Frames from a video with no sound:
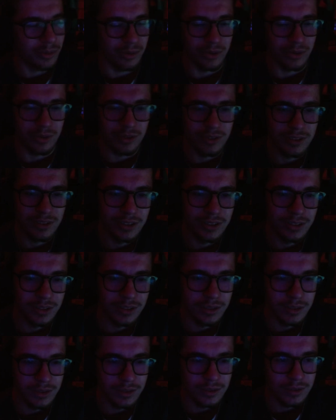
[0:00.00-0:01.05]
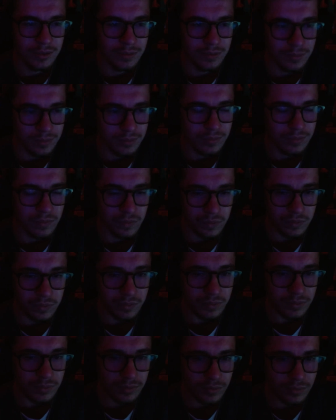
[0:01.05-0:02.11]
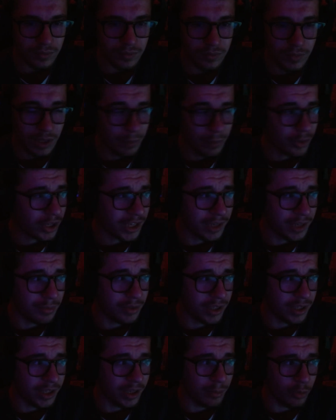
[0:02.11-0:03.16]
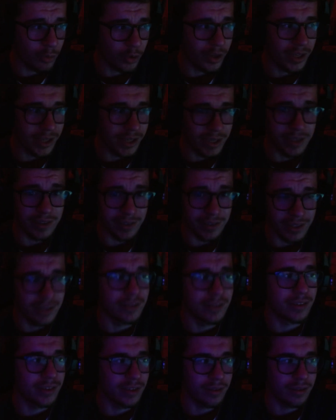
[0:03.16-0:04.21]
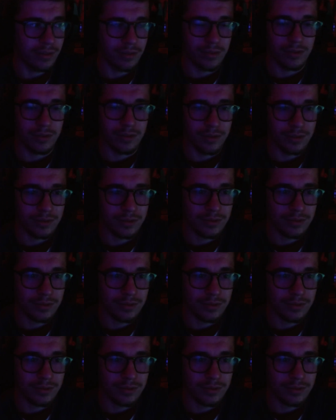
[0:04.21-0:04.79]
So good. I'm gonna keep saying it, but he is insane.